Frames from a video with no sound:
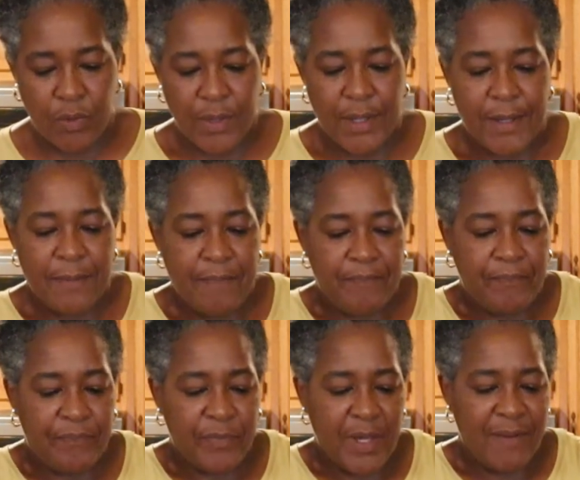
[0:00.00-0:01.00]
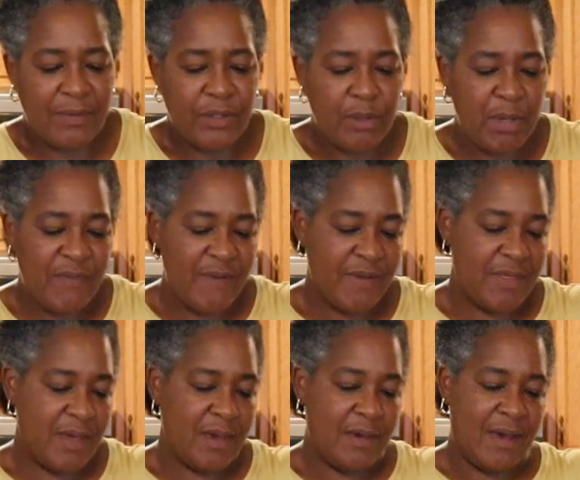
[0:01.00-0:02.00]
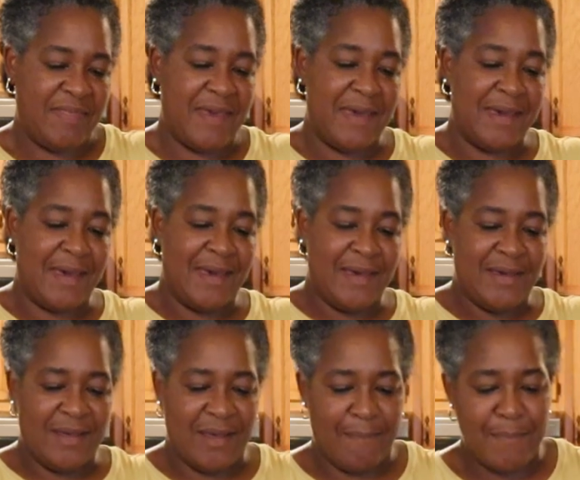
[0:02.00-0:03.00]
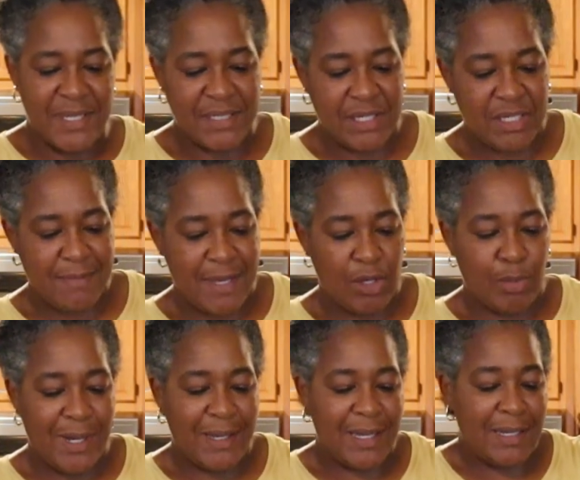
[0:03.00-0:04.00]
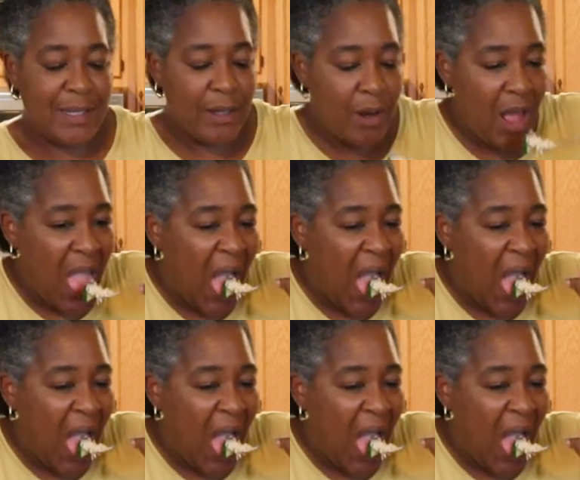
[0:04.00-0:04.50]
Okay, I have a little bit of everything, I think. I'm missing a tomato, but I'll get it later.